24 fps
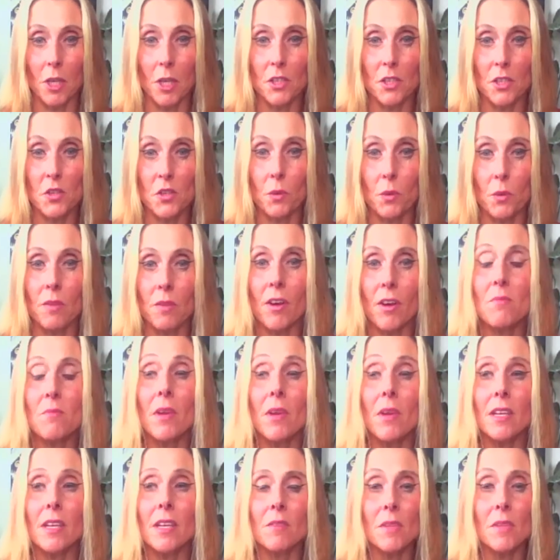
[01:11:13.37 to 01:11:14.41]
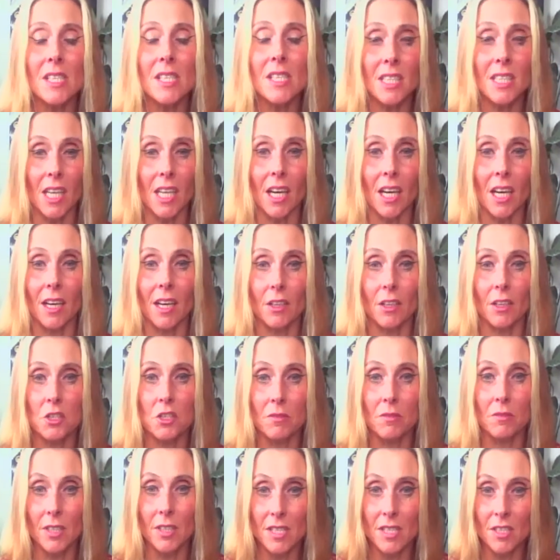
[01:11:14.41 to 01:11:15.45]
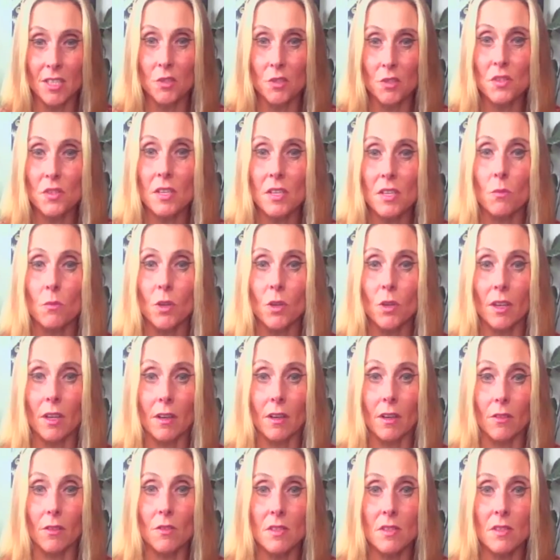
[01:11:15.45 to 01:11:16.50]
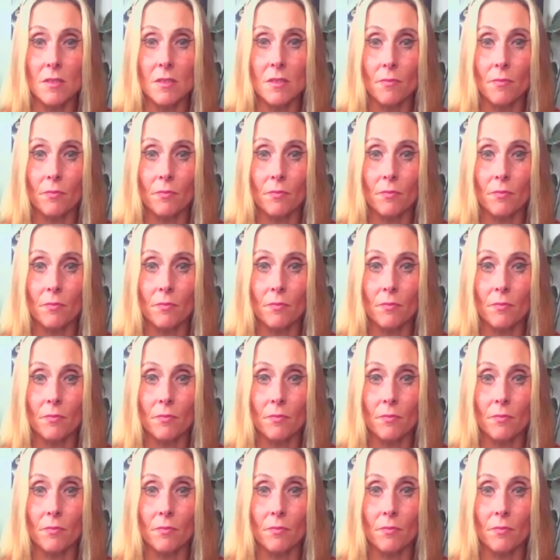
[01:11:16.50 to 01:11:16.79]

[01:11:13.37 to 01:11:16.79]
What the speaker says: So if I made a mistake to listen to someone else,